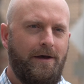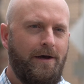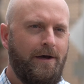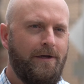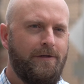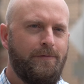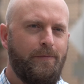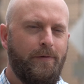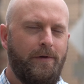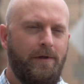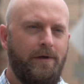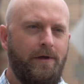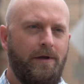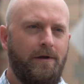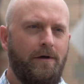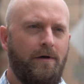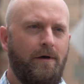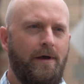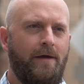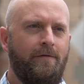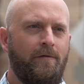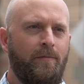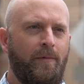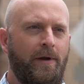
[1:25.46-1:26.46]
hospital, you know,
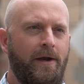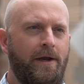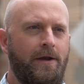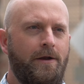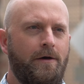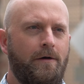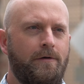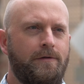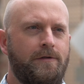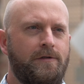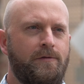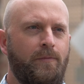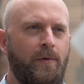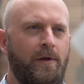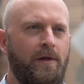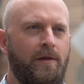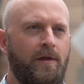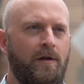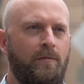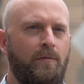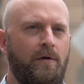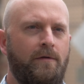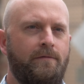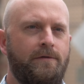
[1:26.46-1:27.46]
everybody knows there's been a
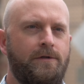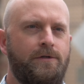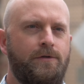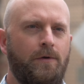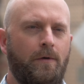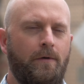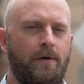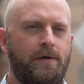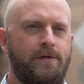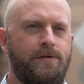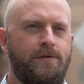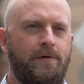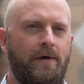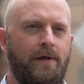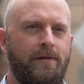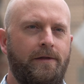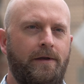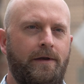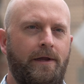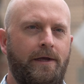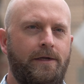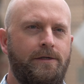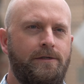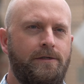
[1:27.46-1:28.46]
little bit of a shortage throughout
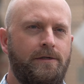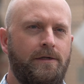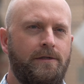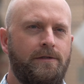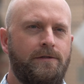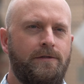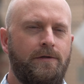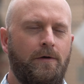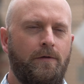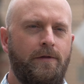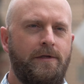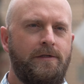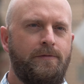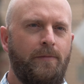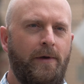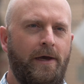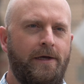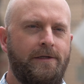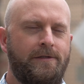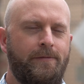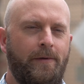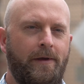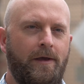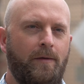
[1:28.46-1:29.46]
the nation, and so these
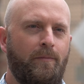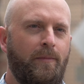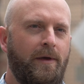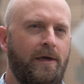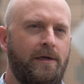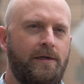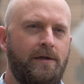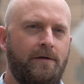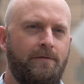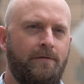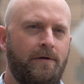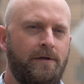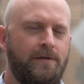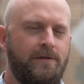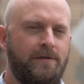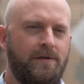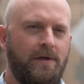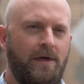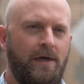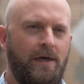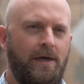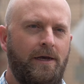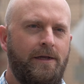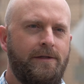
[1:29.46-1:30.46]
masks make a big difference.
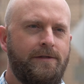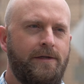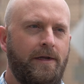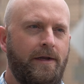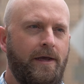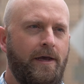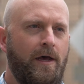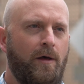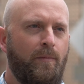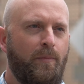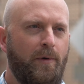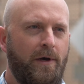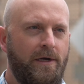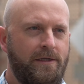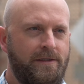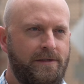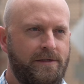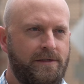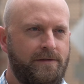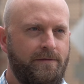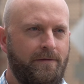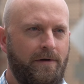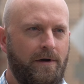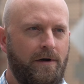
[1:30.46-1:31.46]
It's going to help us
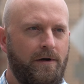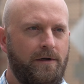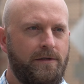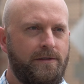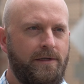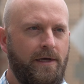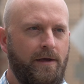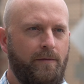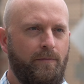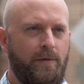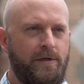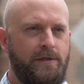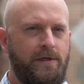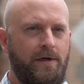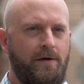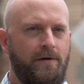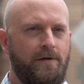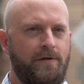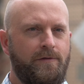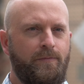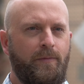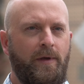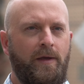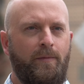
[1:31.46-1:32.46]
as far as like
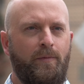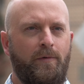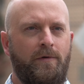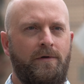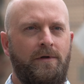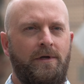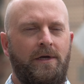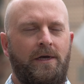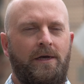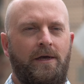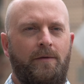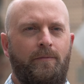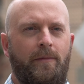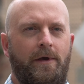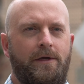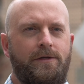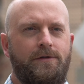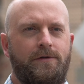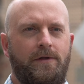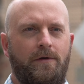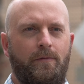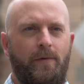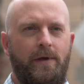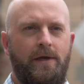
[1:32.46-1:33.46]
materials people, make
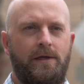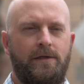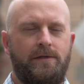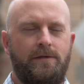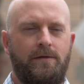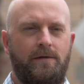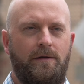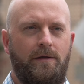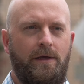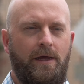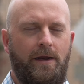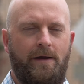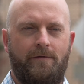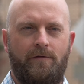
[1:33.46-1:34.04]
sure that we can get